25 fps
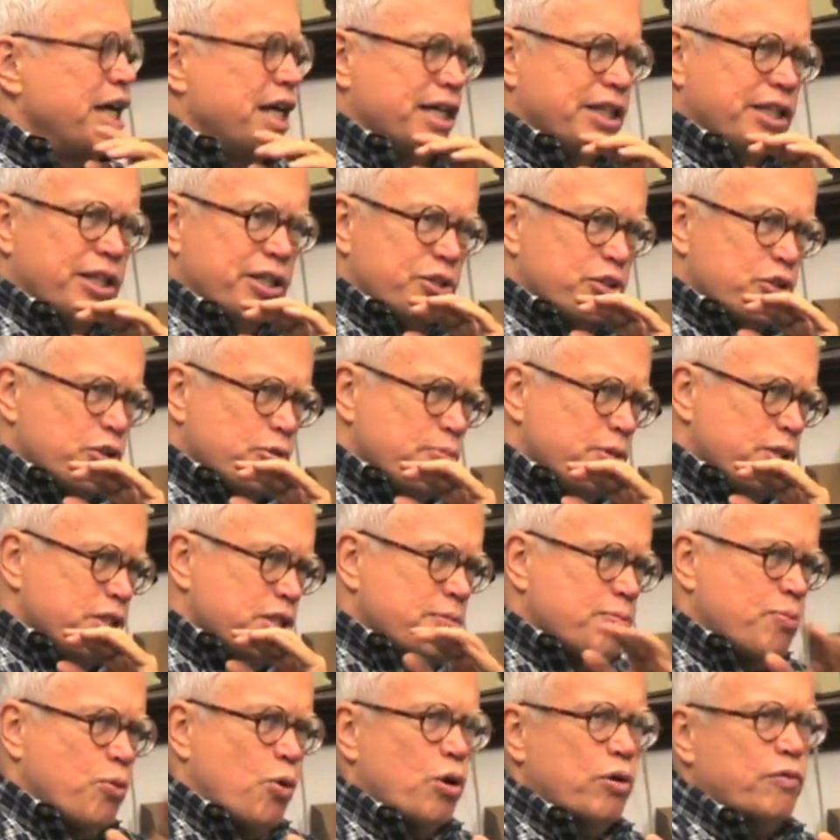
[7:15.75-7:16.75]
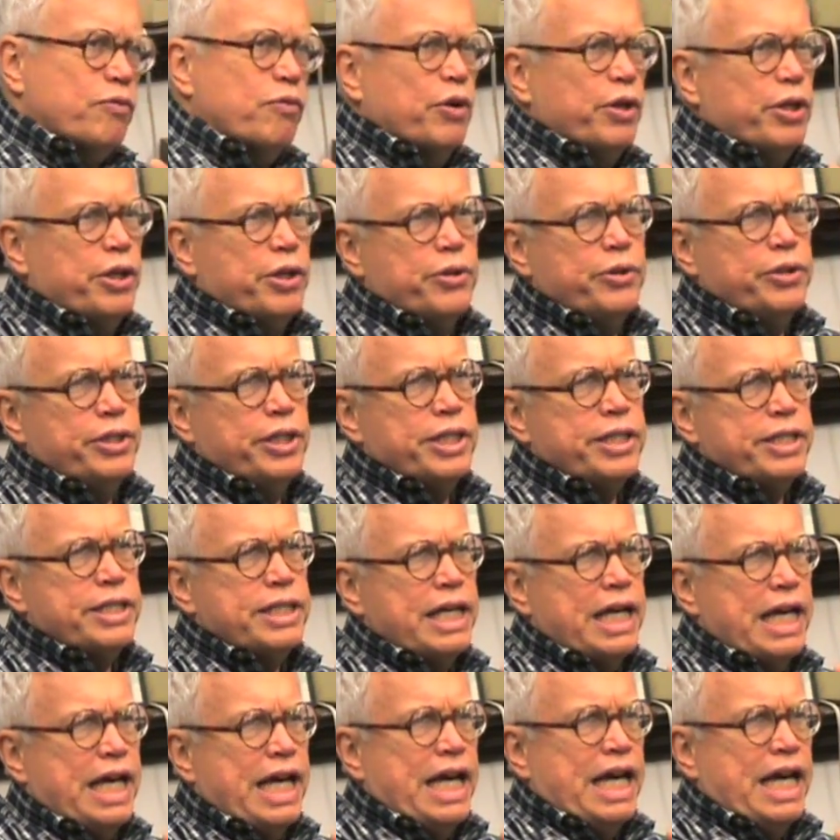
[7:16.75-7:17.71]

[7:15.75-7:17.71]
and there should be support for unions.